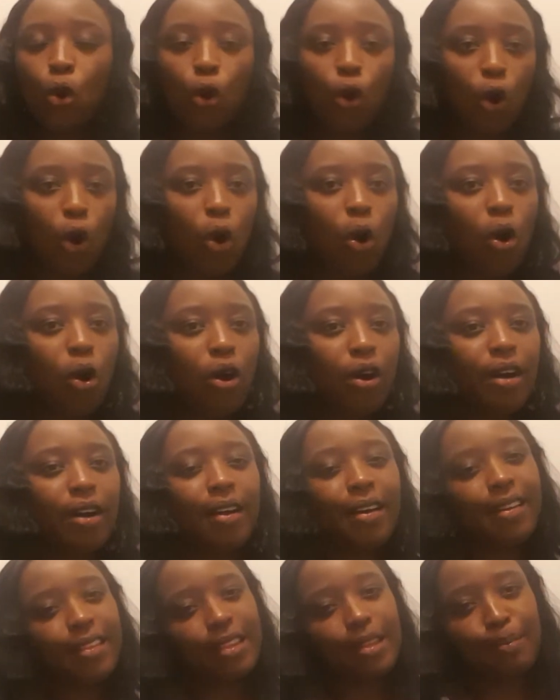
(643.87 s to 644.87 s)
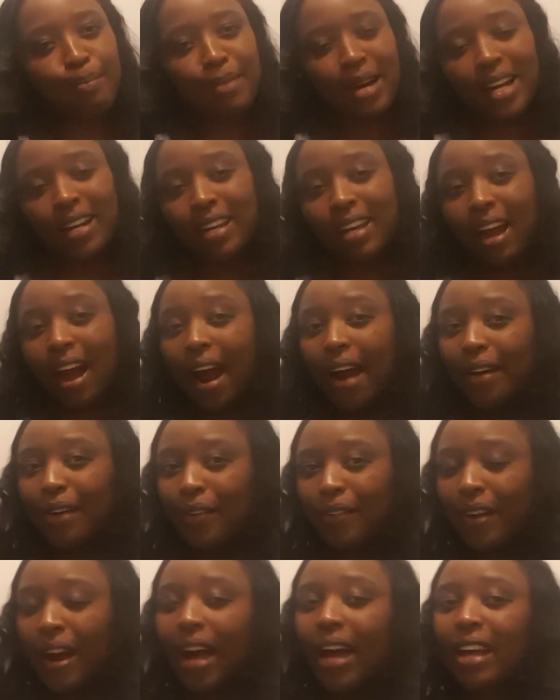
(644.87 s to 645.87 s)
or the money
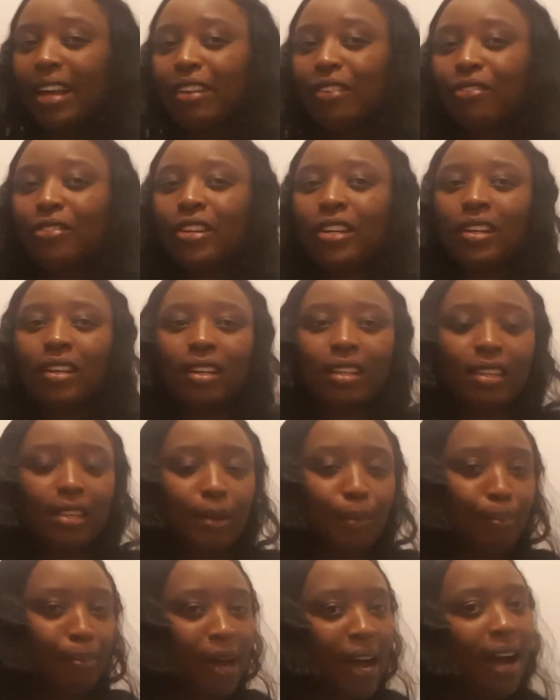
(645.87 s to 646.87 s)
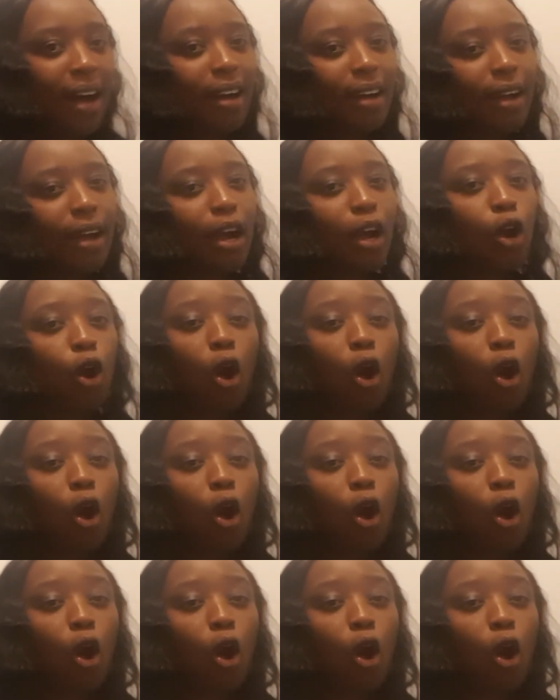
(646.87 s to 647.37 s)
arrived in the bank,